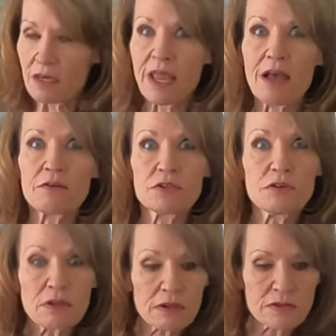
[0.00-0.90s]
now
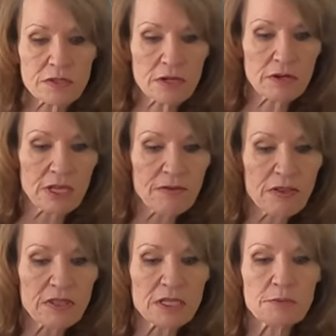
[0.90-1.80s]
you can consider
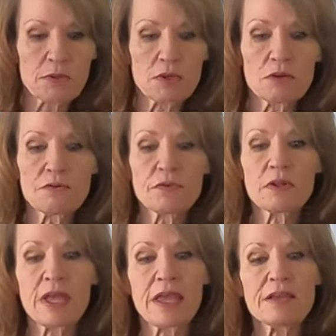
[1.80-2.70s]
giving these
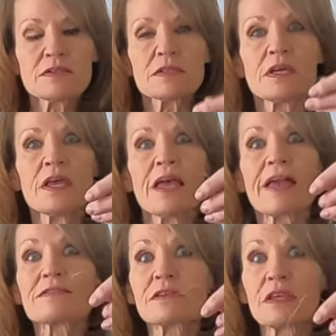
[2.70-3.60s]
beautiful eggs
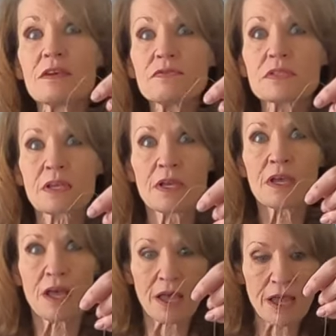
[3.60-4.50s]
as gifts
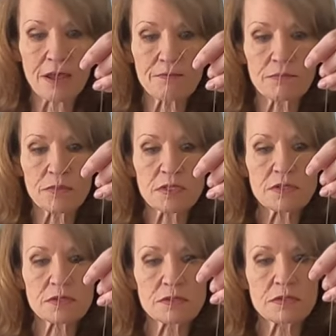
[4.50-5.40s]
um,
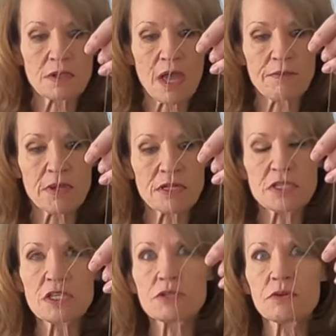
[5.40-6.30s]
this is I'm going to
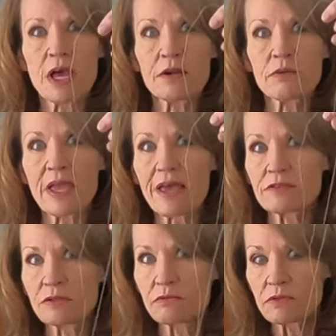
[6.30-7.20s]
teach you not only how
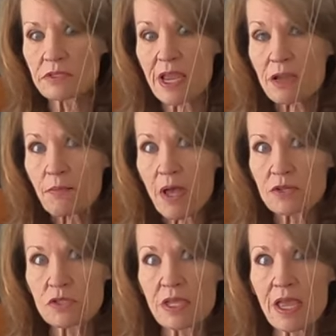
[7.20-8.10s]
to
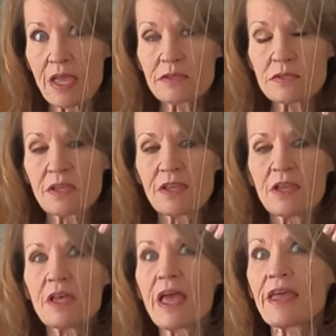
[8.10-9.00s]
decoupage the eggs
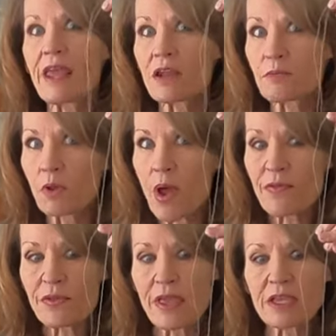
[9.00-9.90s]
and how to blow
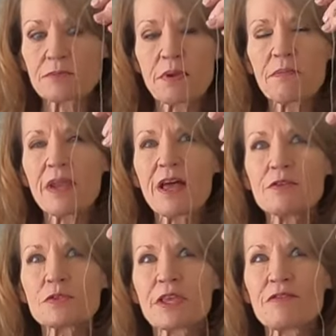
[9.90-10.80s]
out the eggs but I'm going to
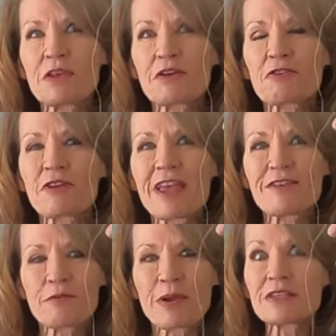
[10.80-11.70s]
also give you a
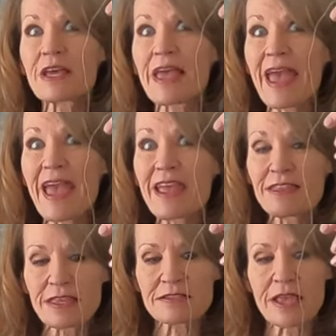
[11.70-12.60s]
creative way to
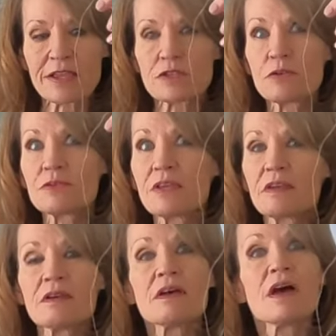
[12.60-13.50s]
hang these eggs
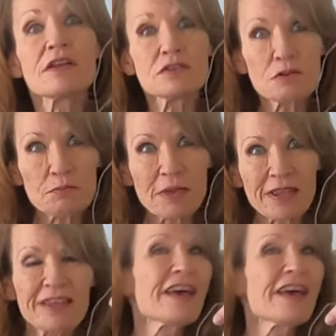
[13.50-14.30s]
using a toothpick.